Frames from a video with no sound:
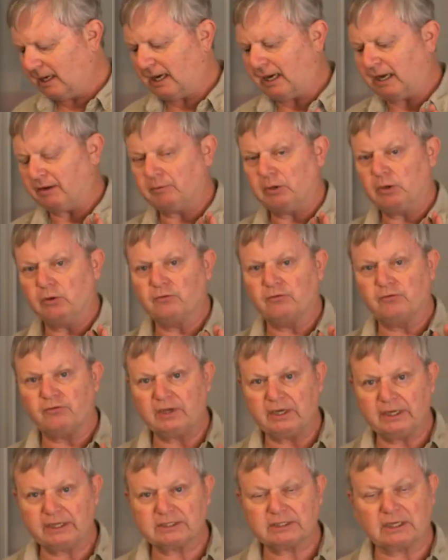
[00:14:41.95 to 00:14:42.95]
I have my own
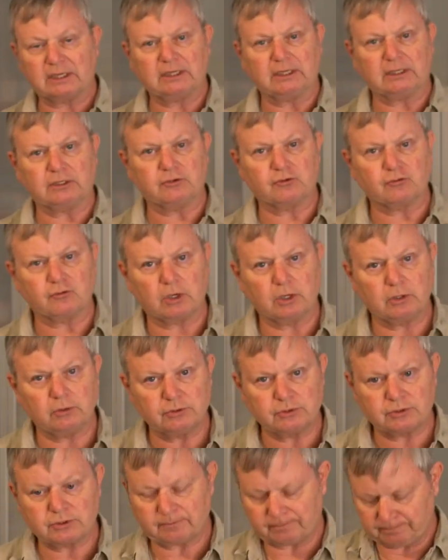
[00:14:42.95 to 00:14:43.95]
feelings. I think
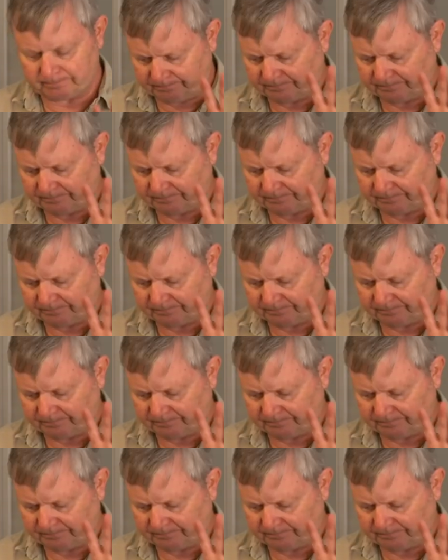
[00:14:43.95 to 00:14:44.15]
drones